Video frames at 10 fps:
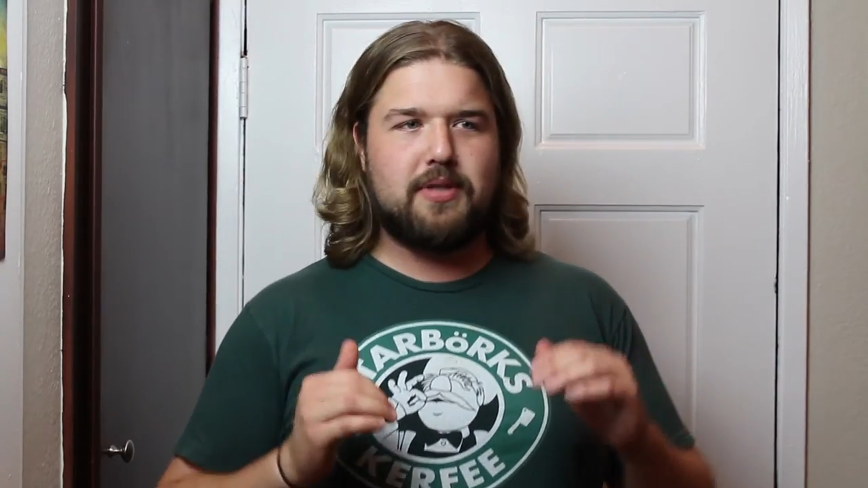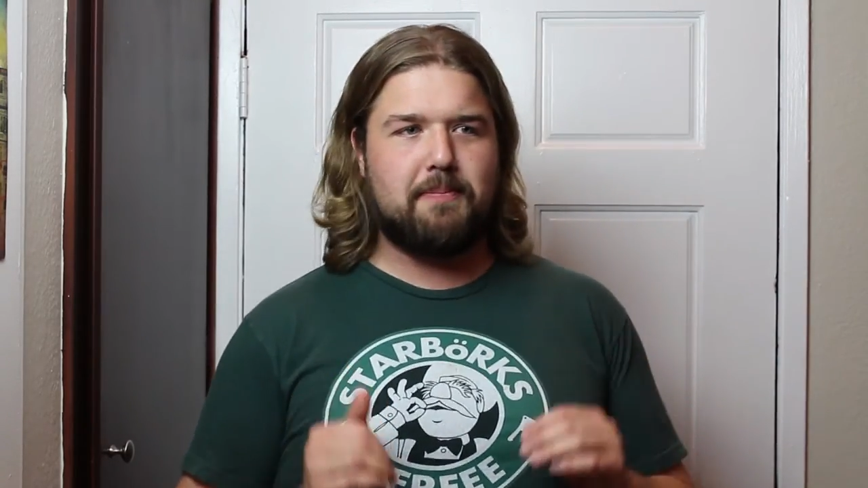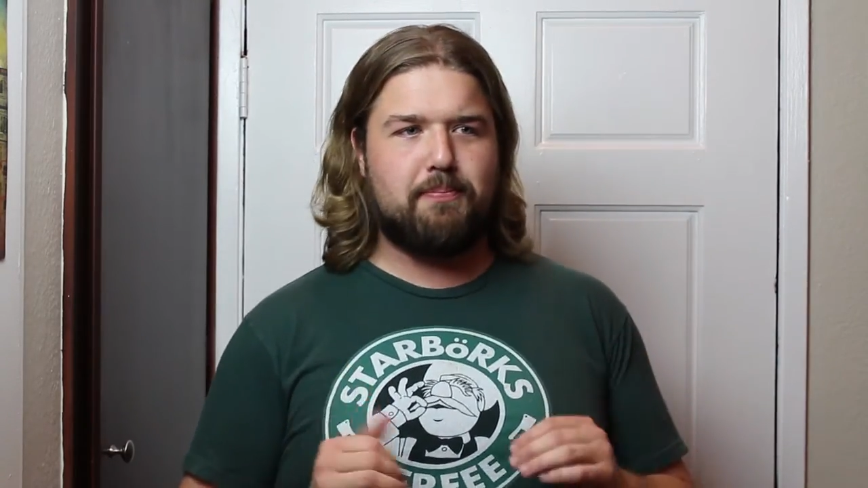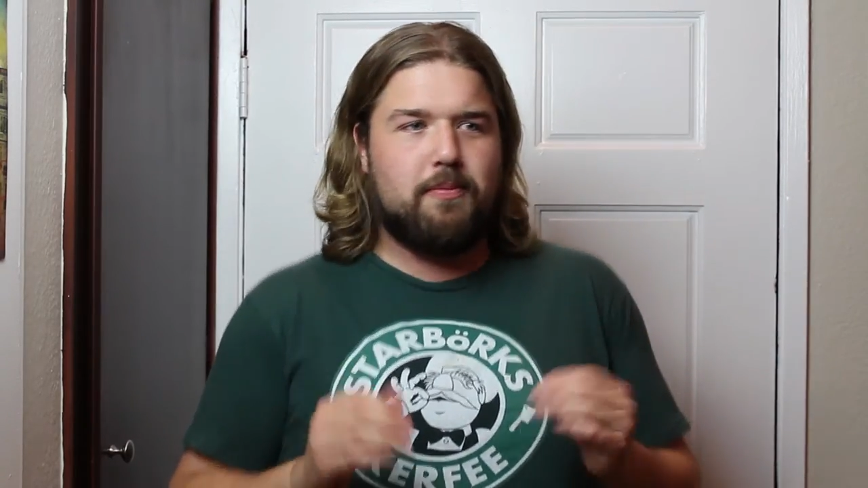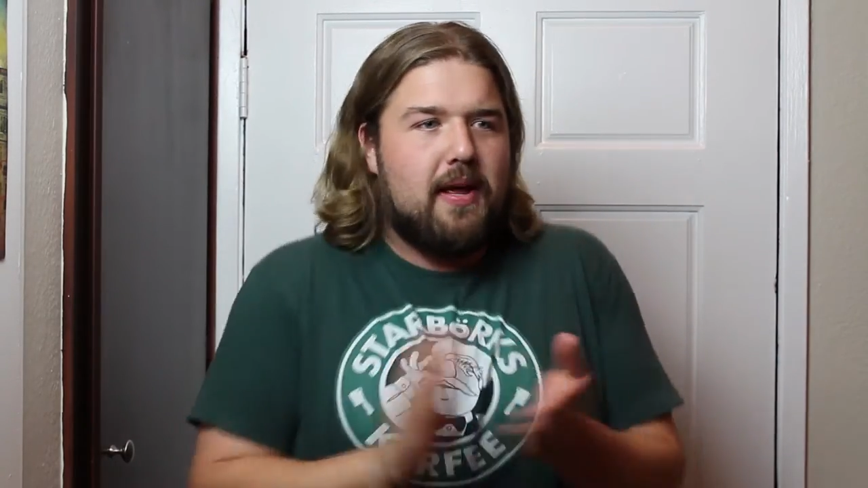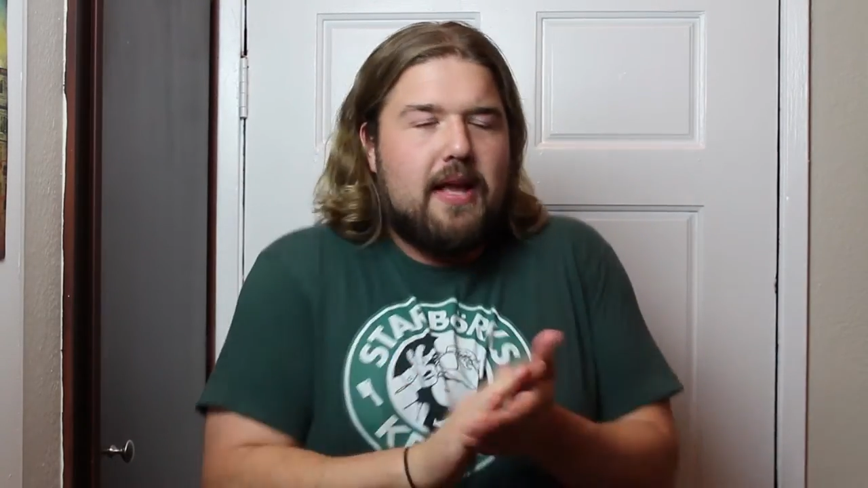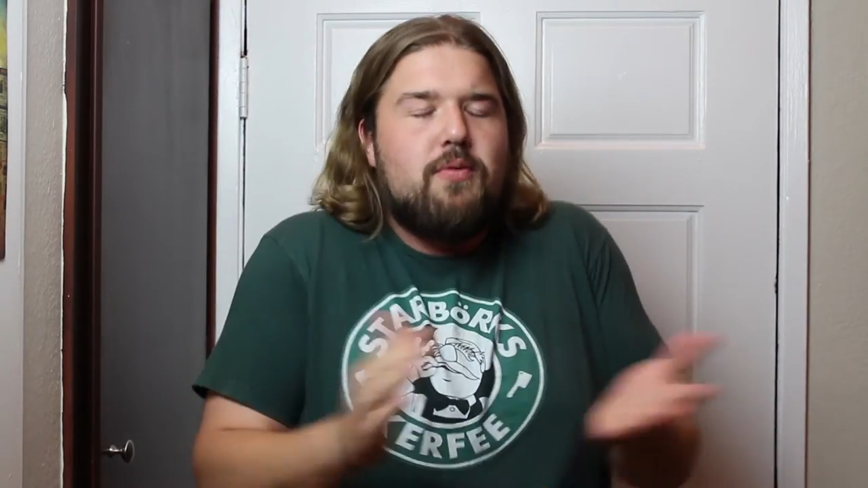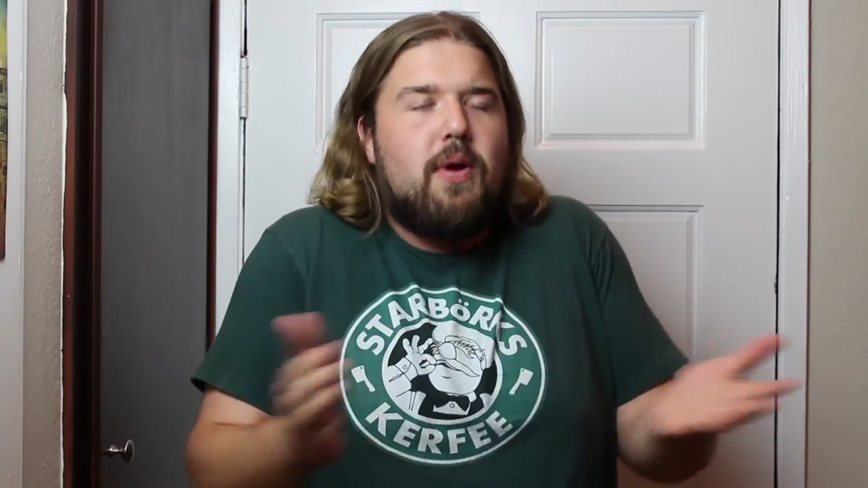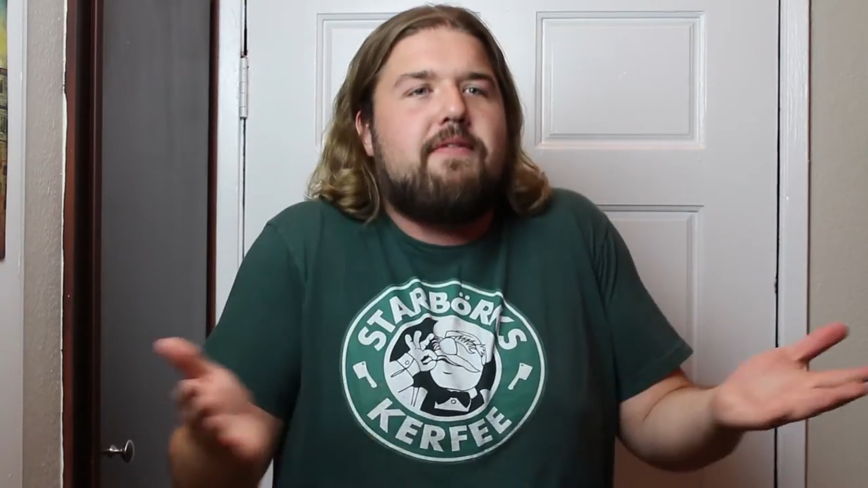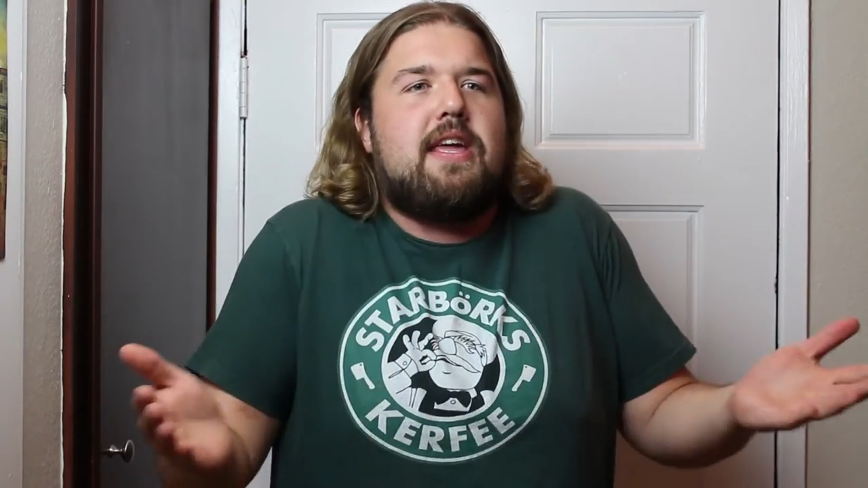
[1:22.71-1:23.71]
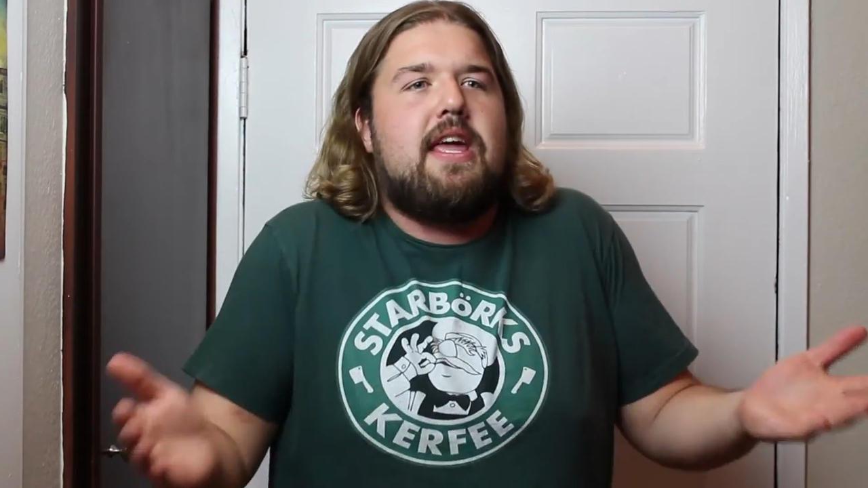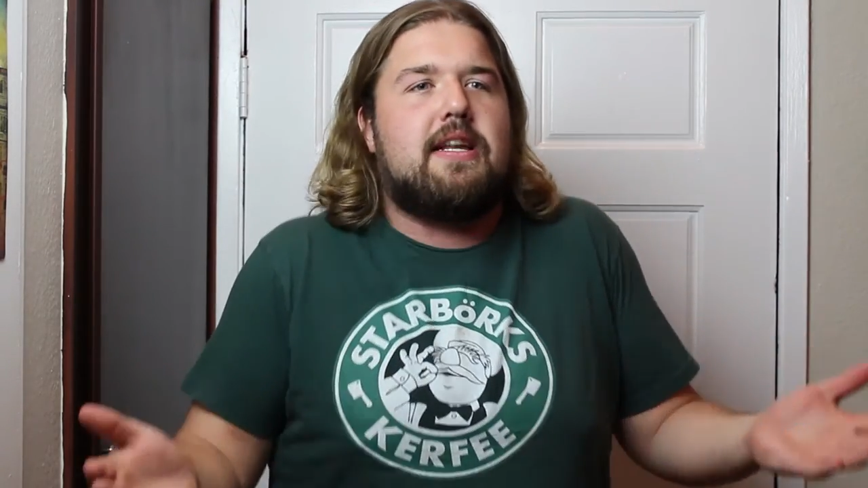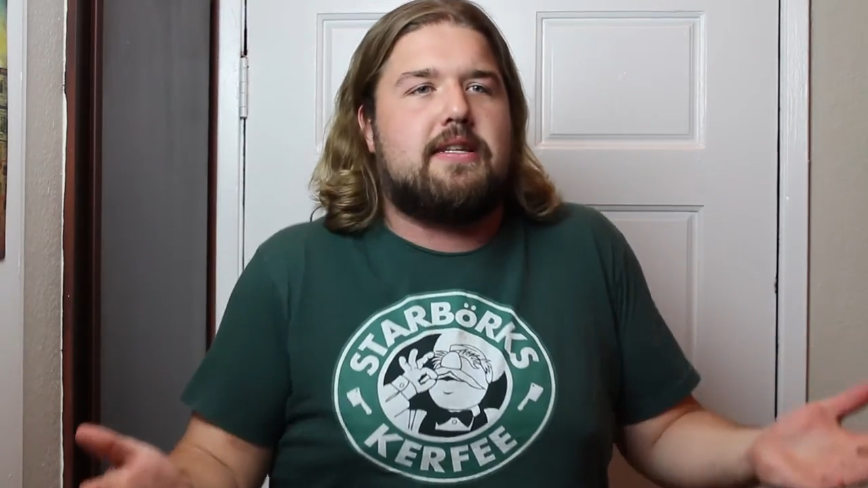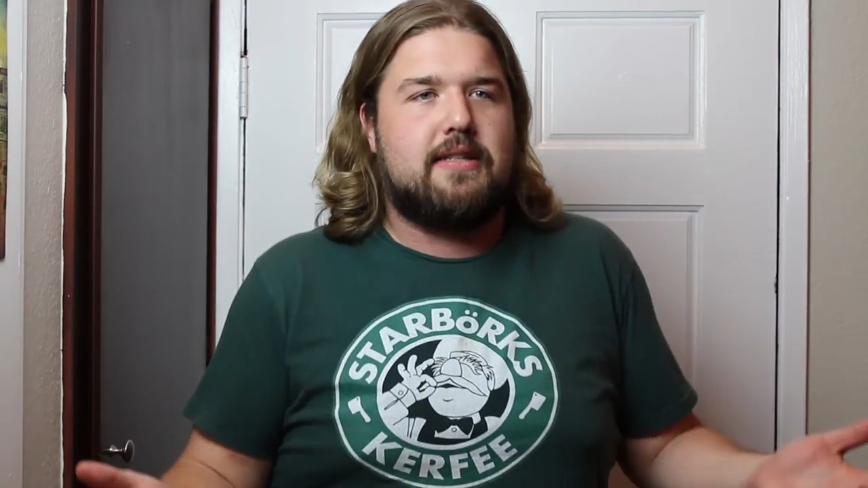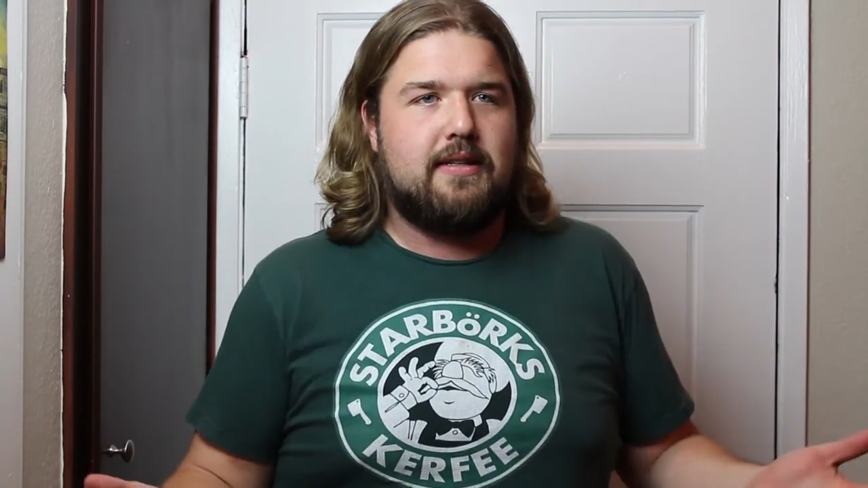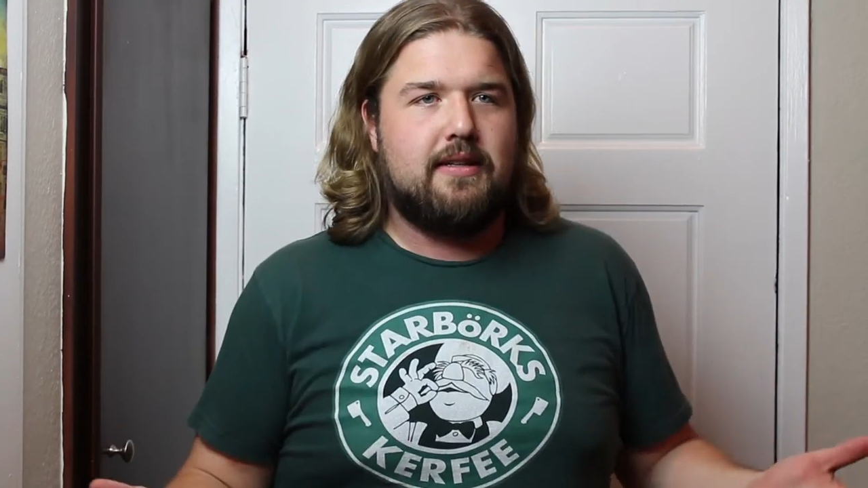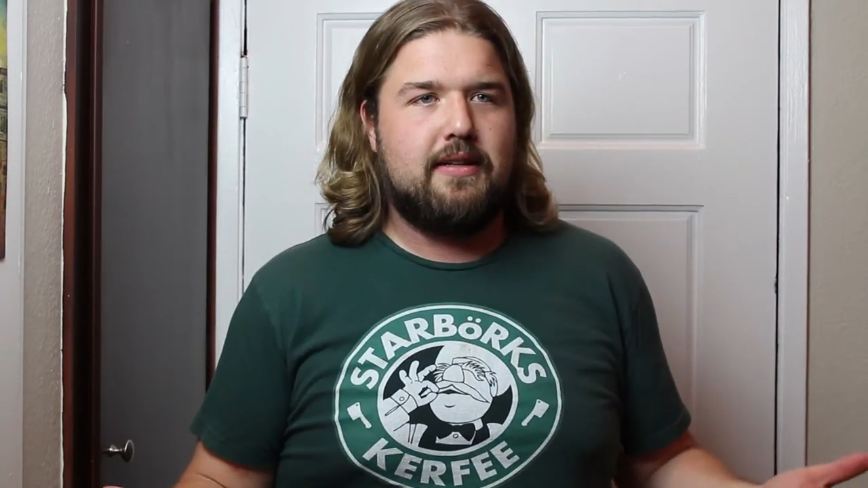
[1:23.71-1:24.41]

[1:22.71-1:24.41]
da-da-boom, and you have a hit.